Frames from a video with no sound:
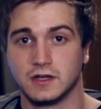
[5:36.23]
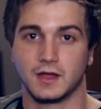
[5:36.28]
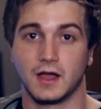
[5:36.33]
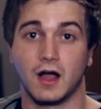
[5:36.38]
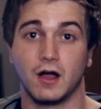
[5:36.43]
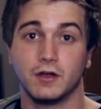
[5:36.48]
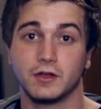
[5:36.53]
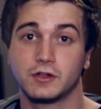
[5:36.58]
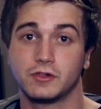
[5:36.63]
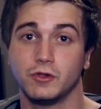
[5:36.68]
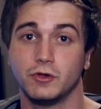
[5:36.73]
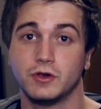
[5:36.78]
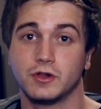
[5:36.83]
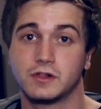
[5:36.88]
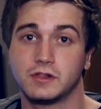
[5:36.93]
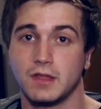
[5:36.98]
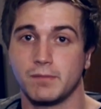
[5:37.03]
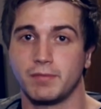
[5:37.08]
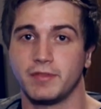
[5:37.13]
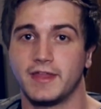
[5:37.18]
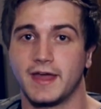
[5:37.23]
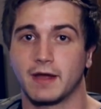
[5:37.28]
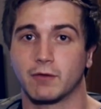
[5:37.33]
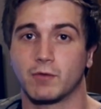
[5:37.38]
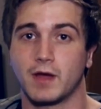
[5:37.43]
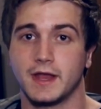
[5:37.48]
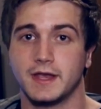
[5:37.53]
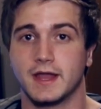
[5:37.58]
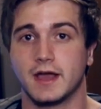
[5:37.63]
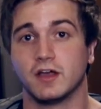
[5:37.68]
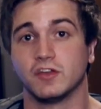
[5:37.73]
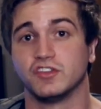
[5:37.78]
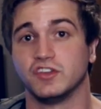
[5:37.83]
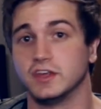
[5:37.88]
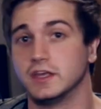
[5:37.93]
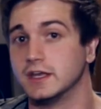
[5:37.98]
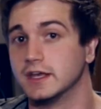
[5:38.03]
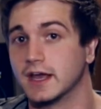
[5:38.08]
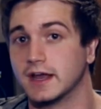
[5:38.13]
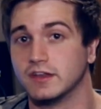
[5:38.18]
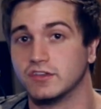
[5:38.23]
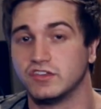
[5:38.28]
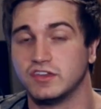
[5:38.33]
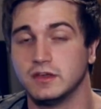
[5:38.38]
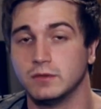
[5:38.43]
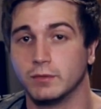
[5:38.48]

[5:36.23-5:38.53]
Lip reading: I'll include a clip of that right now so you can kind of see